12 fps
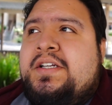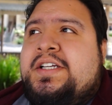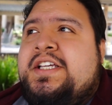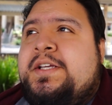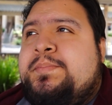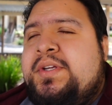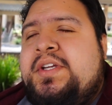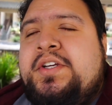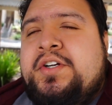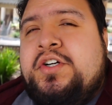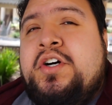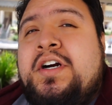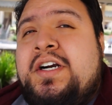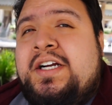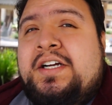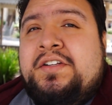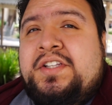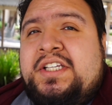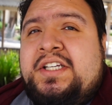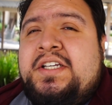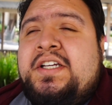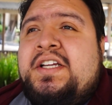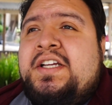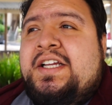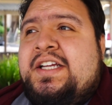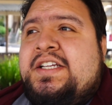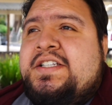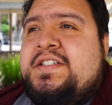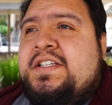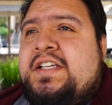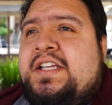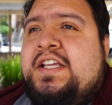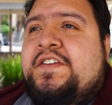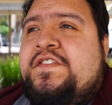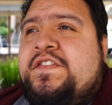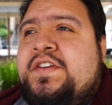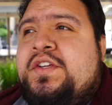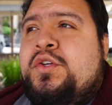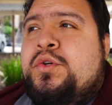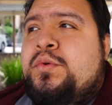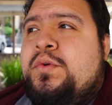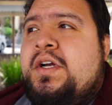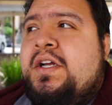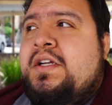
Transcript: keeping your car healthy is if you